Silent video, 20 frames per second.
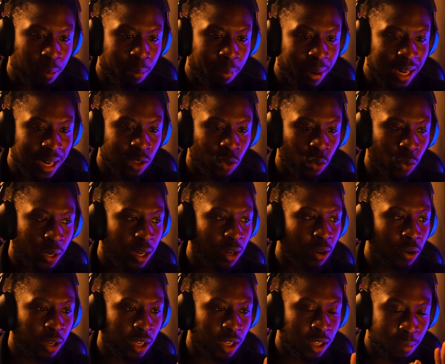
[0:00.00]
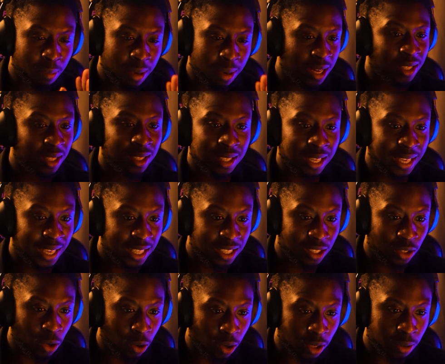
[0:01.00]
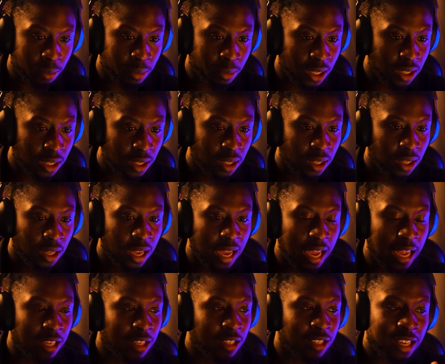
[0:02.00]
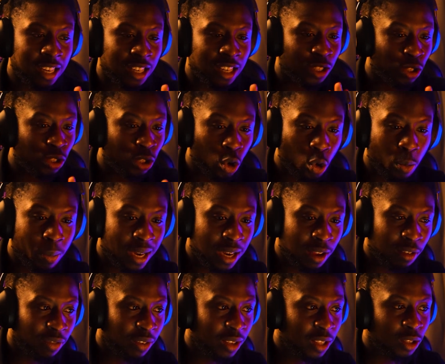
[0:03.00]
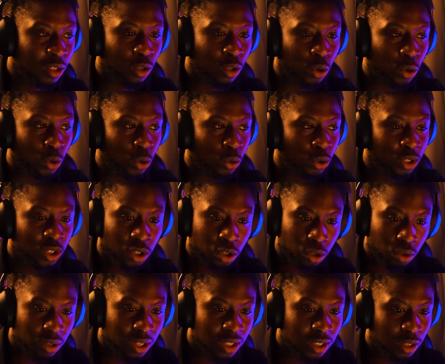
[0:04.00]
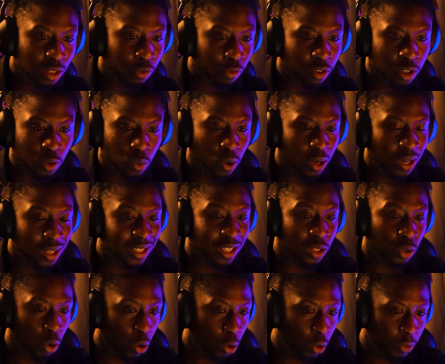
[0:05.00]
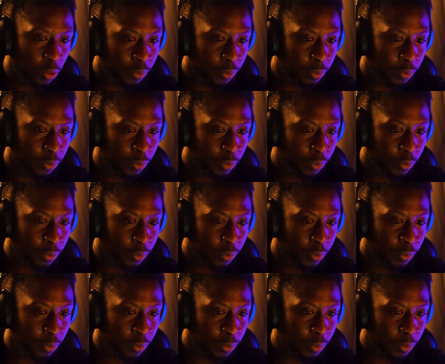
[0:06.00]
part where, okay, the managers are getting all the money and there is no benefit, no security for the workers at all?